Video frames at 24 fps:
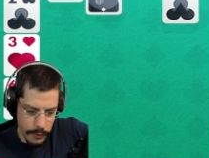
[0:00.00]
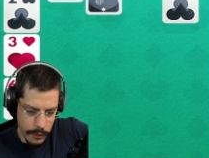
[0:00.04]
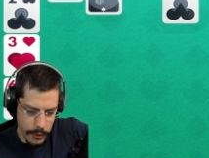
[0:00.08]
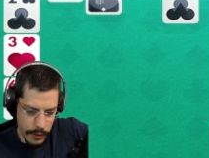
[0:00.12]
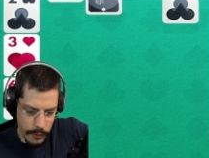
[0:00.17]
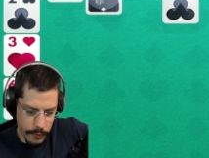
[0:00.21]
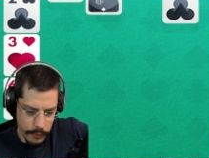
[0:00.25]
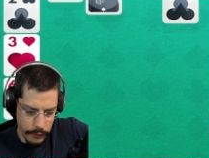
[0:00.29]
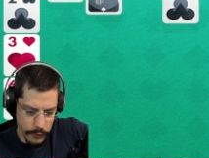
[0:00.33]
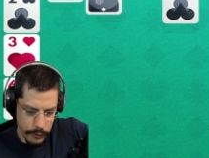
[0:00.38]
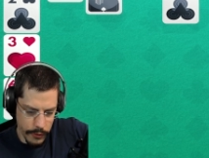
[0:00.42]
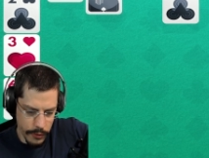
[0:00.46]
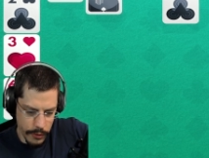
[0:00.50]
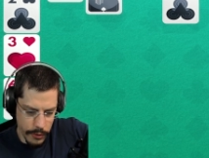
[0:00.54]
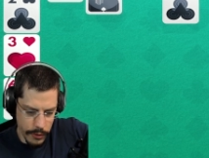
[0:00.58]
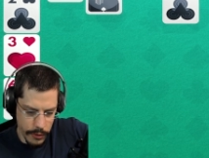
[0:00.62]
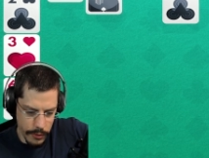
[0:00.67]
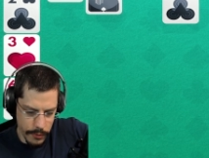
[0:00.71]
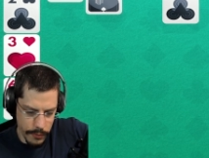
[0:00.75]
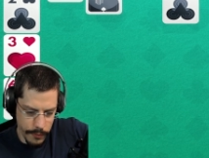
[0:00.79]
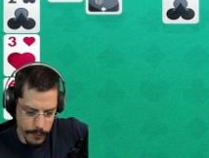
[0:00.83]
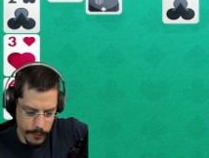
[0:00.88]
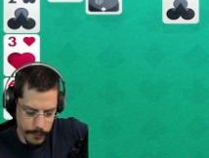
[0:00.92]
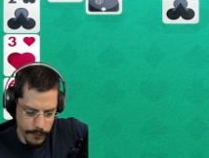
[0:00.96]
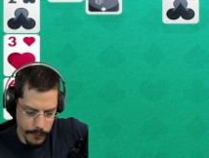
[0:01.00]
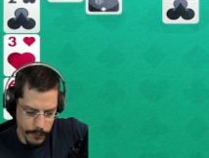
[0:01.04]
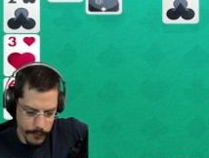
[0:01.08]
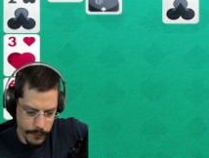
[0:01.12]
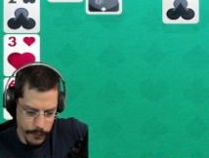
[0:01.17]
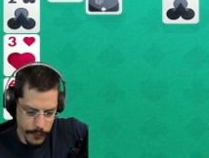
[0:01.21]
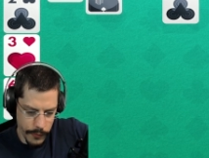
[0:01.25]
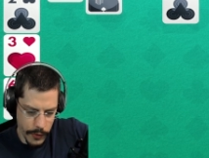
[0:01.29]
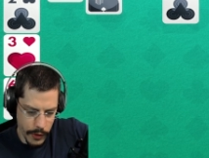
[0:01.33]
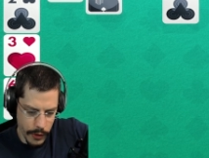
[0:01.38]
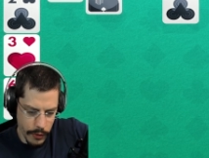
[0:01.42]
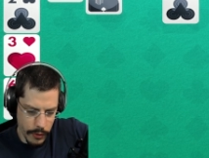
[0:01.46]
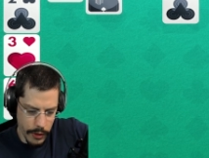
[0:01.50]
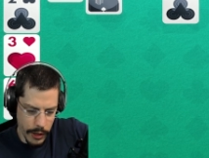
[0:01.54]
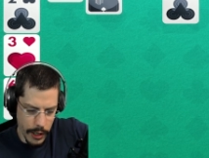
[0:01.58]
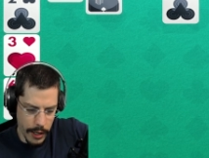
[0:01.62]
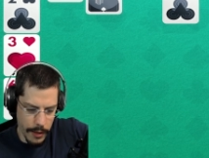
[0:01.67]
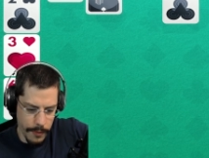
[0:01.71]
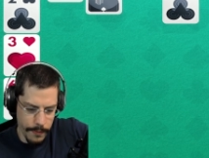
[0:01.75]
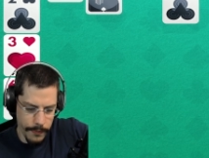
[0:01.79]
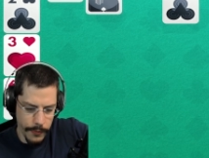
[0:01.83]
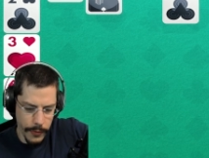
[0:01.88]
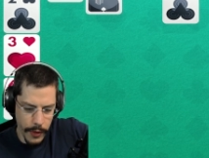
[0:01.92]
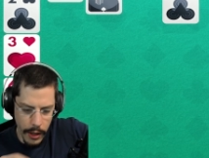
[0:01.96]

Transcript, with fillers: That was good. Okay,